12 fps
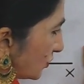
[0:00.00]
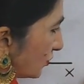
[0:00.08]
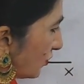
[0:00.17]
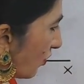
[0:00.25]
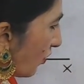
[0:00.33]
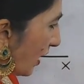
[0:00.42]

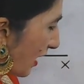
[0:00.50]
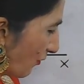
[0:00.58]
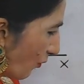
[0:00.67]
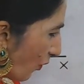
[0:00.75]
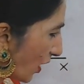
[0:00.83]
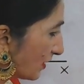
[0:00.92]

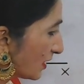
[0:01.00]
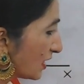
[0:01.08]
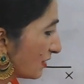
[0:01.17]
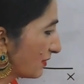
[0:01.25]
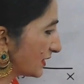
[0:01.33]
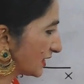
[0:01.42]
OM1,
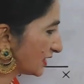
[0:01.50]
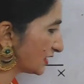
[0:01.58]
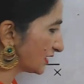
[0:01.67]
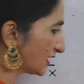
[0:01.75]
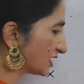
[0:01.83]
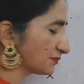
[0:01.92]
but
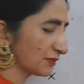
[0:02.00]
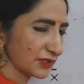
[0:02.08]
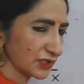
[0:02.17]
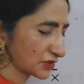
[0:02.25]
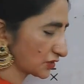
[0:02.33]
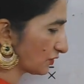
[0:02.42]
increase
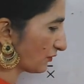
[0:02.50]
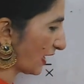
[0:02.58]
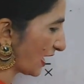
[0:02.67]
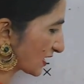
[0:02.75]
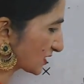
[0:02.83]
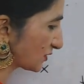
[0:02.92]
production of
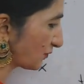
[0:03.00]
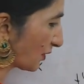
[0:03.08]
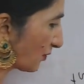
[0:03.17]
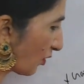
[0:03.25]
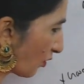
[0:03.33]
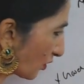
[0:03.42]
X
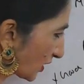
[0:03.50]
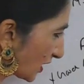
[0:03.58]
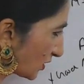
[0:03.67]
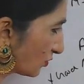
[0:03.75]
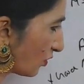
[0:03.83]
from OK to